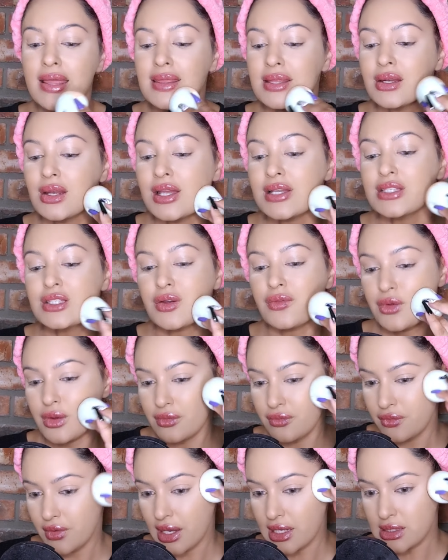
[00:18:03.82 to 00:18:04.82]
the rest of your
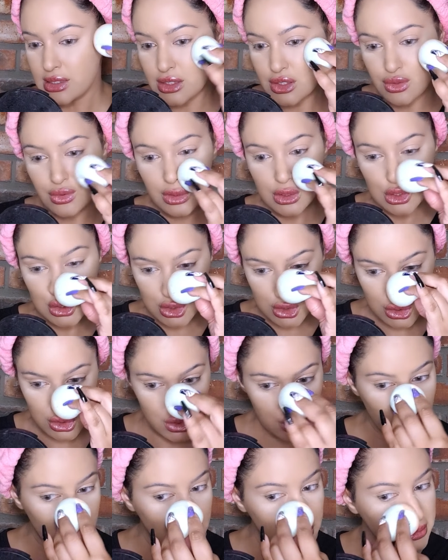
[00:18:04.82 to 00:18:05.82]
face to
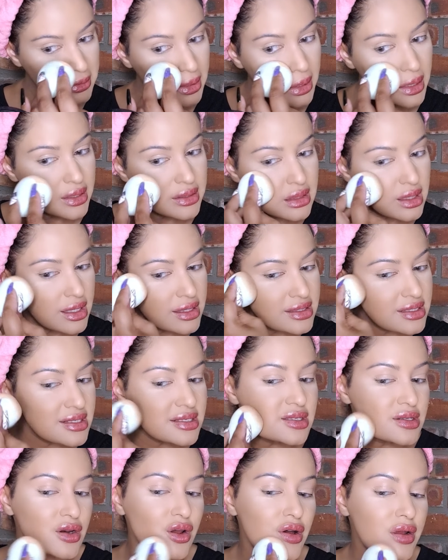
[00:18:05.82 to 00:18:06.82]
ensure that it
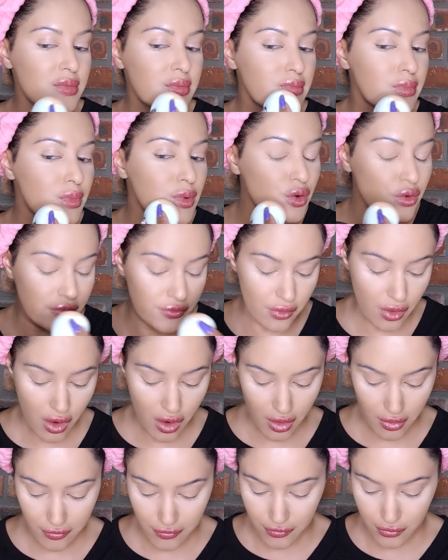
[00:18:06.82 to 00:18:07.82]
does not move
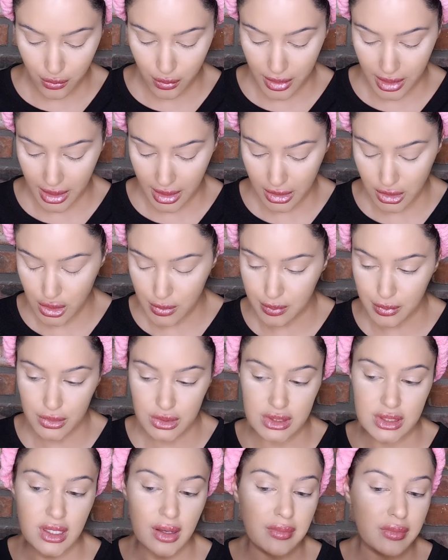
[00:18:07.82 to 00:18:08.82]
off when you put
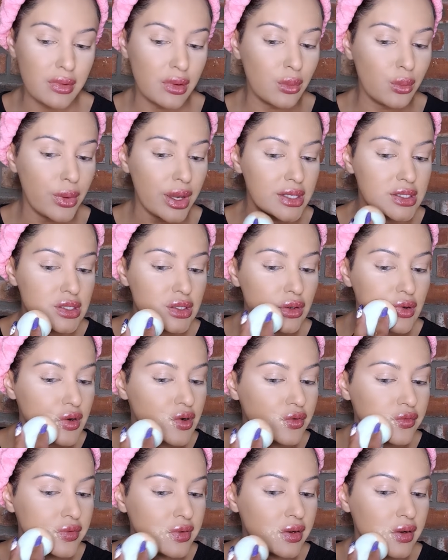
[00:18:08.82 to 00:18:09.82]
something wet
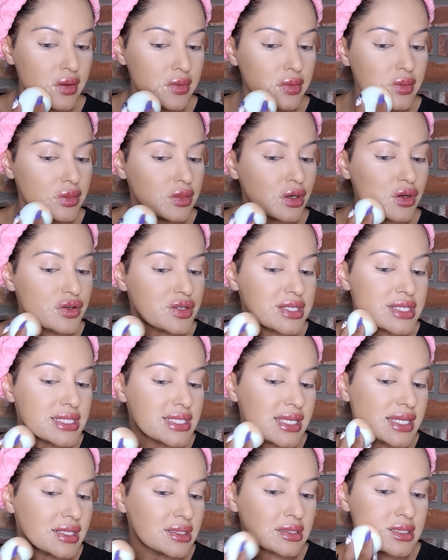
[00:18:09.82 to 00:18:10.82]
over the
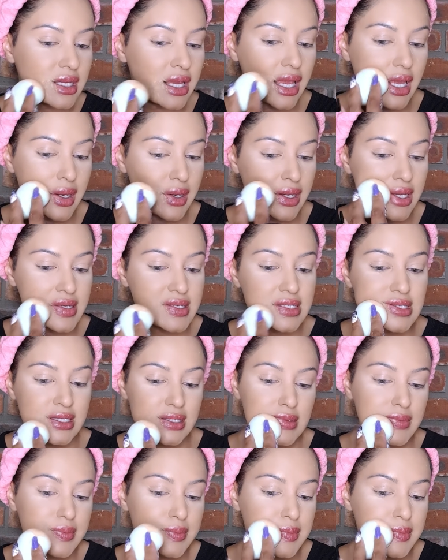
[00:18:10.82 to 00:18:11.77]
concealed areas.